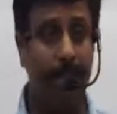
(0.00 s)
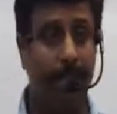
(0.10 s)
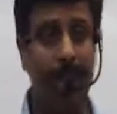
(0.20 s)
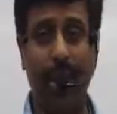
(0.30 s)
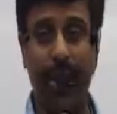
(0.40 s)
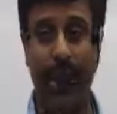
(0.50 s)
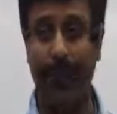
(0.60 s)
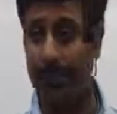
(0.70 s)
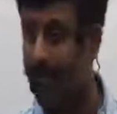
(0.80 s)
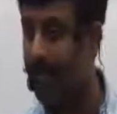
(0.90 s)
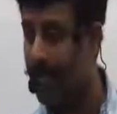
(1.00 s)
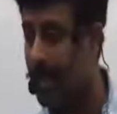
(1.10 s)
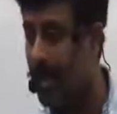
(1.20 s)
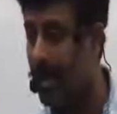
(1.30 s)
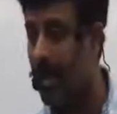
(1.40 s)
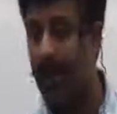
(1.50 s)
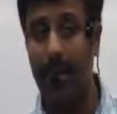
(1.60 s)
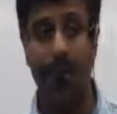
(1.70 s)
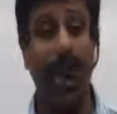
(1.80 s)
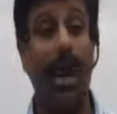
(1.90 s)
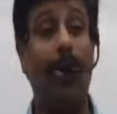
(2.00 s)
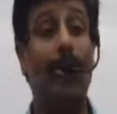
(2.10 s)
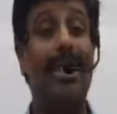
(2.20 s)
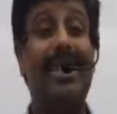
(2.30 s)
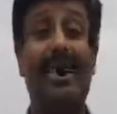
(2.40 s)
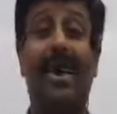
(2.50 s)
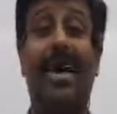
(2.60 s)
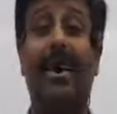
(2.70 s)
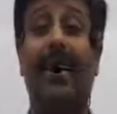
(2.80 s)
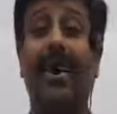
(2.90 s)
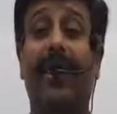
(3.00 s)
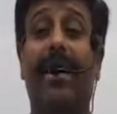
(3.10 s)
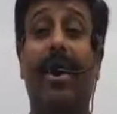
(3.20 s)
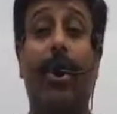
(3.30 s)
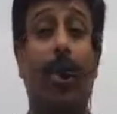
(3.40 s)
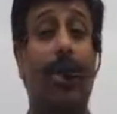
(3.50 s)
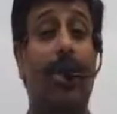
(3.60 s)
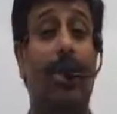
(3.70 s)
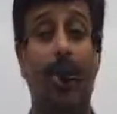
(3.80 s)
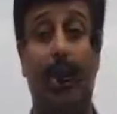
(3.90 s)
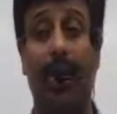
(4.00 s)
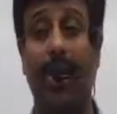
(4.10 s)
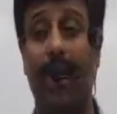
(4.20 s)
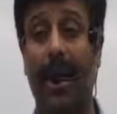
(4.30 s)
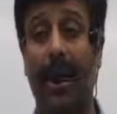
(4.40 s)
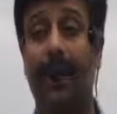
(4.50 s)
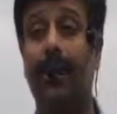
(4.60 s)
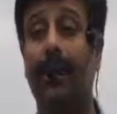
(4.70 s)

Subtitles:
Majority. So how do they select the wheat when they go to the shop or the market?